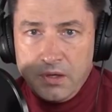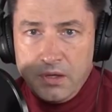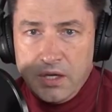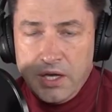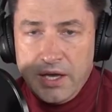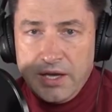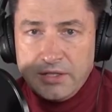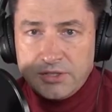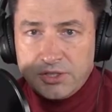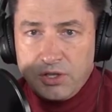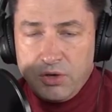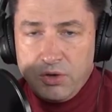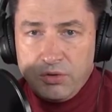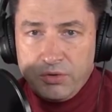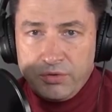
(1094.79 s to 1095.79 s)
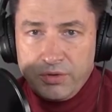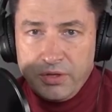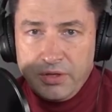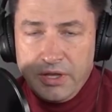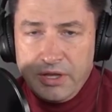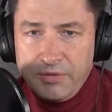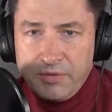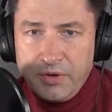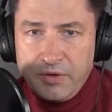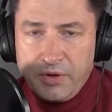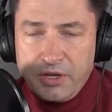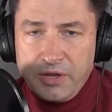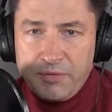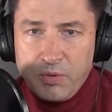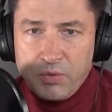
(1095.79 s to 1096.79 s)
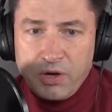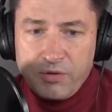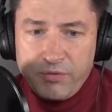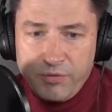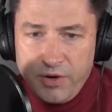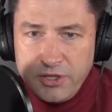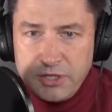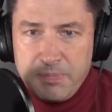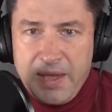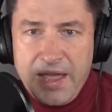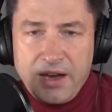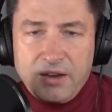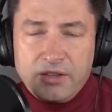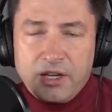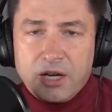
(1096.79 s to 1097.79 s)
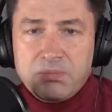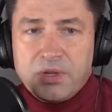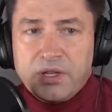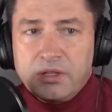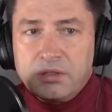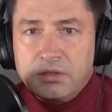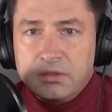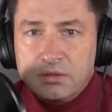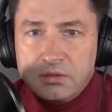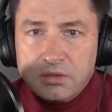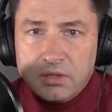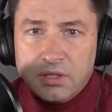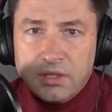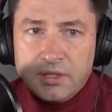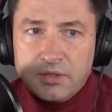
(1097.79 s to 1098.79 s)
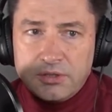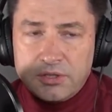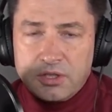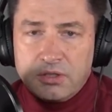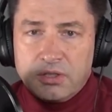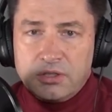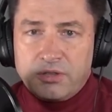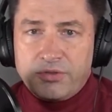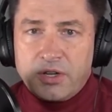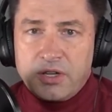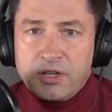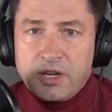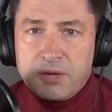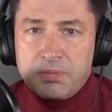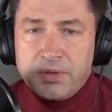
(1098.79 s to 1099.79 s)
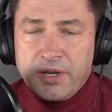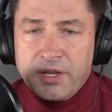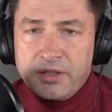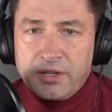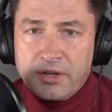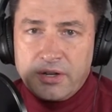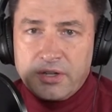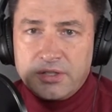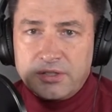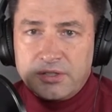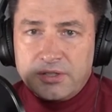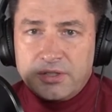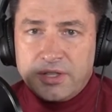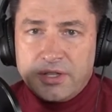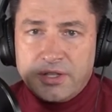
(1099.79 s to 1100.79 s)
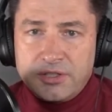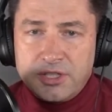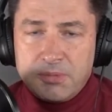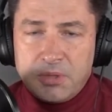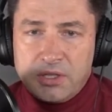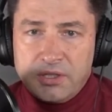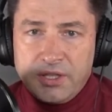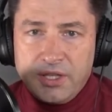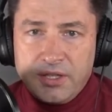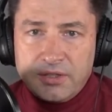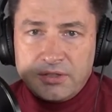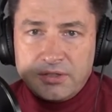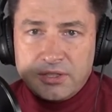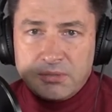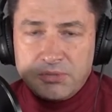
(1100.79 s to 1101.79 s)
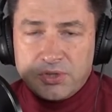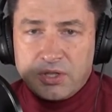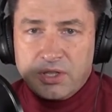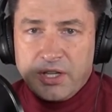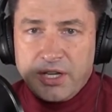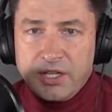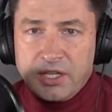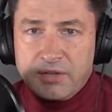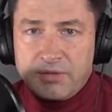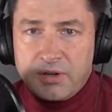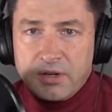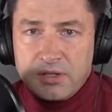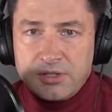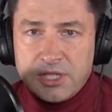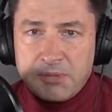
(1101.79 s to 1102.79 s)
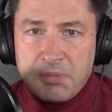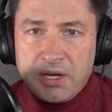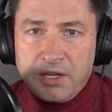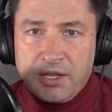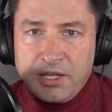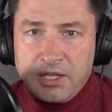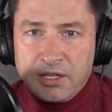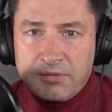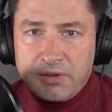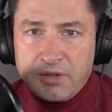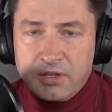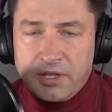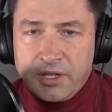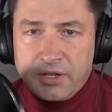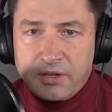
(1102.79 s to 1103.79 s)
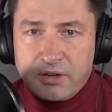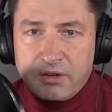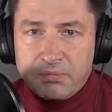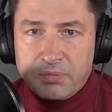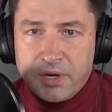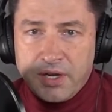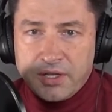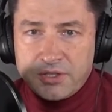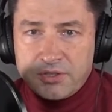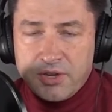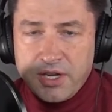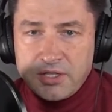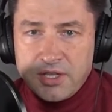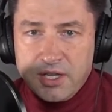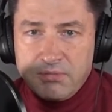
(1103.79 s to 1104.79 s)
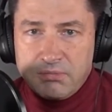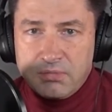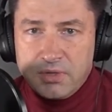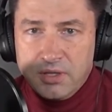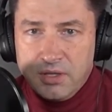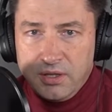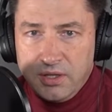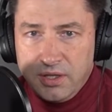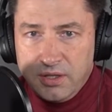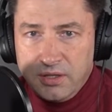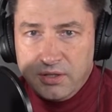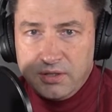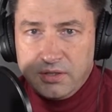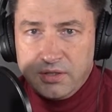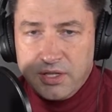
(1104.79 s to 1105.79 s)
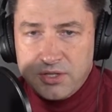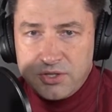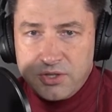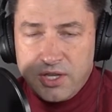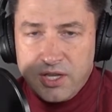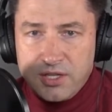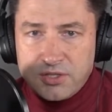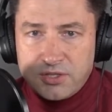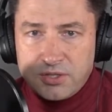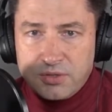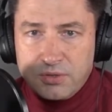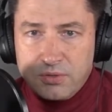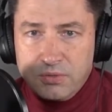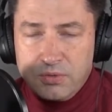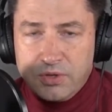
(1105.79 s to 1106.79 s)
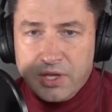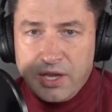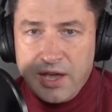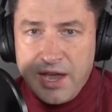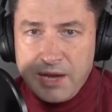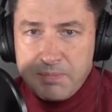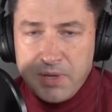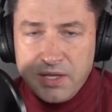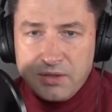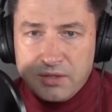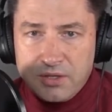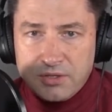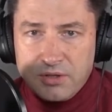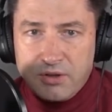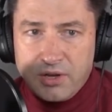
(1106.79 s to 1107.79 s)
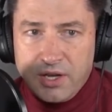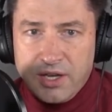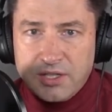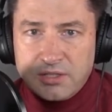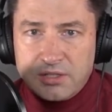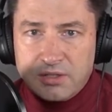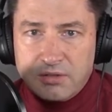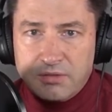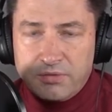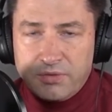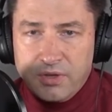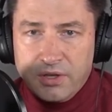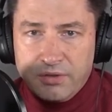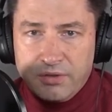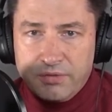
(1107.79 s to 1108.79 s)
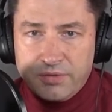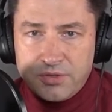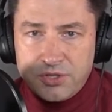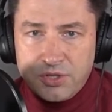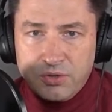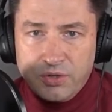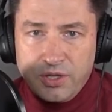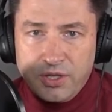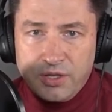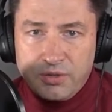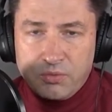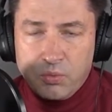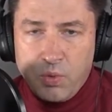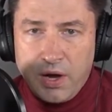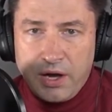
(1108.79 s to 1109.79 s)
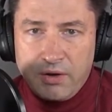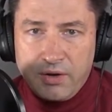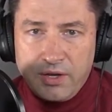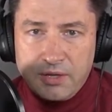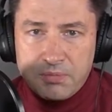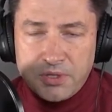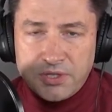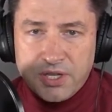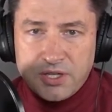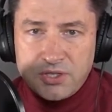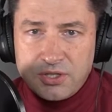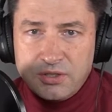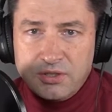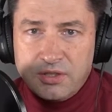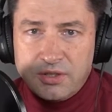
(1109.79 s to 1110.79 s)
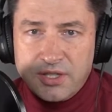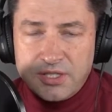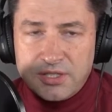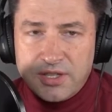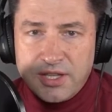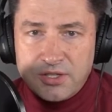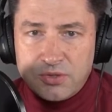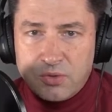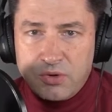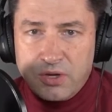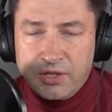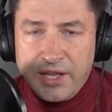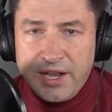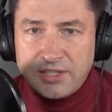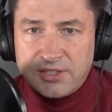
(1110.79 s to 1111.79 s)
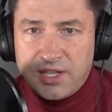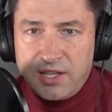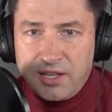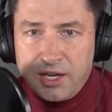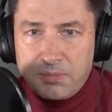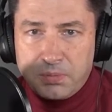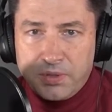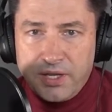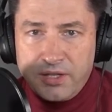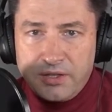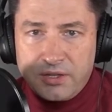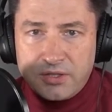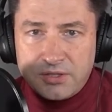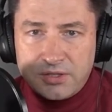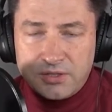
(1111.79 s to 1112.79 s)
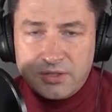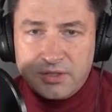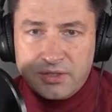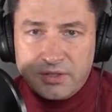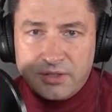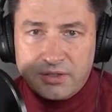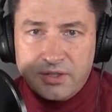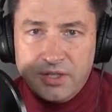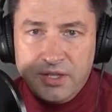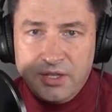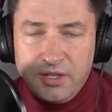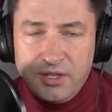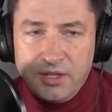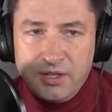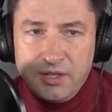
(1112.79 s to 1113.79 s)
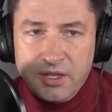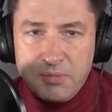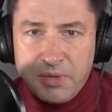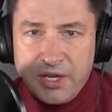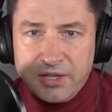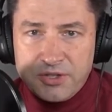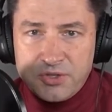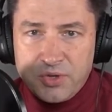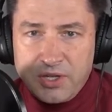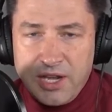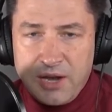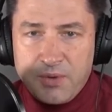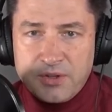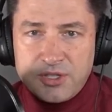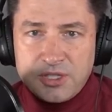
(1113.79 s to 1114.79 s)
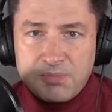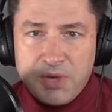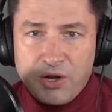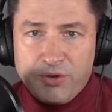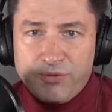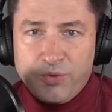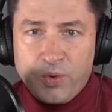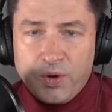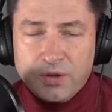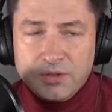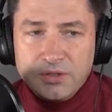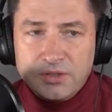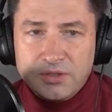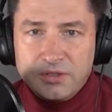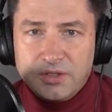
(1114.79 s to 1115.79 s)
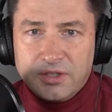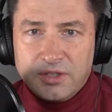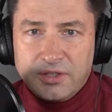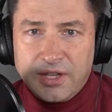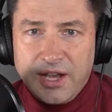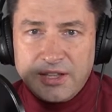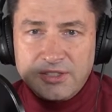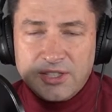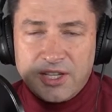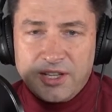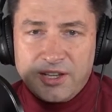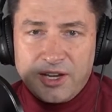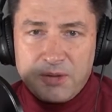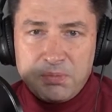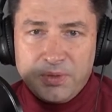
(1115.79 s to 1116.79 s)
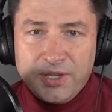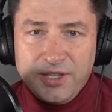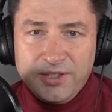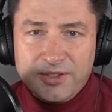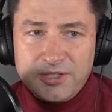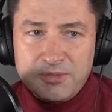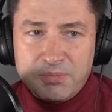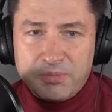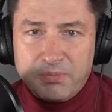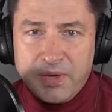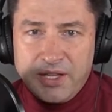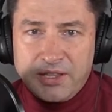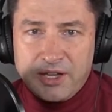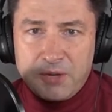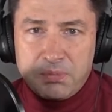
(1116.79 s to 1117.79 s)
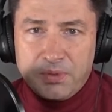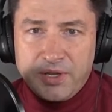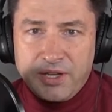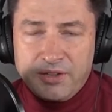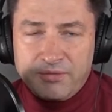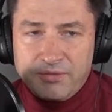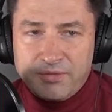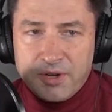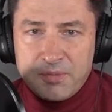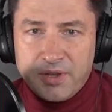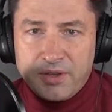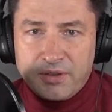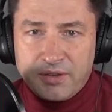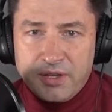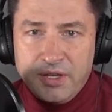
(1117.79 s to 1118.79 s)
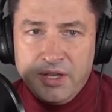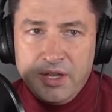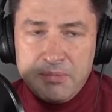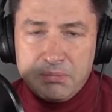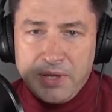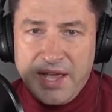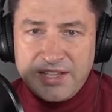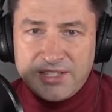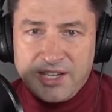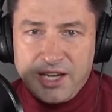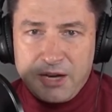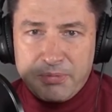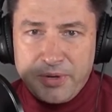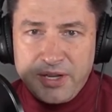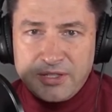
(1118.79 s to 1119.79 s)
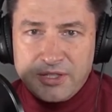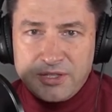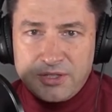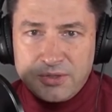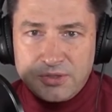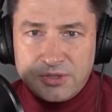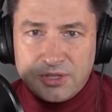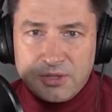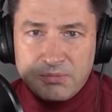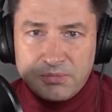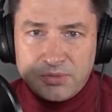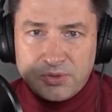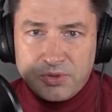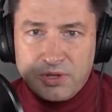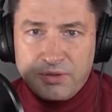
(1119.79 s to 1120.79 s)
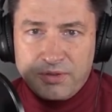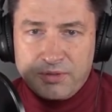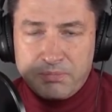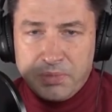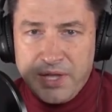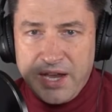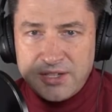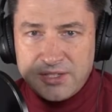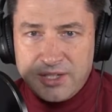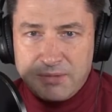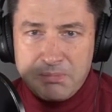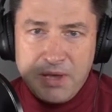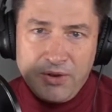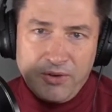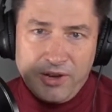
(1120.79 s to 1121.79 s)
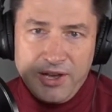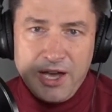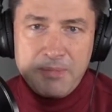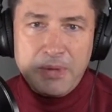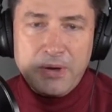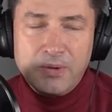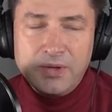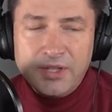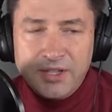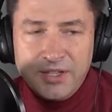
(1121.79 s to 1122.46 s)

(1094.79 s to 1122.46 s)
So if you work front to back on the airplane, so on the front of the airplane, there is typically some sort of lightning diverter, segment of lightning diverter, like our product Strike Tape. And then as you get into the cockpit, there's all kinds of shielding and wiring protection and things of that sort. On the outside of the airplane, there's a big industry now, which is metal foils on the outside of the airplane, which make the airplane from a plastic airplane into some sort of plastic metal combo.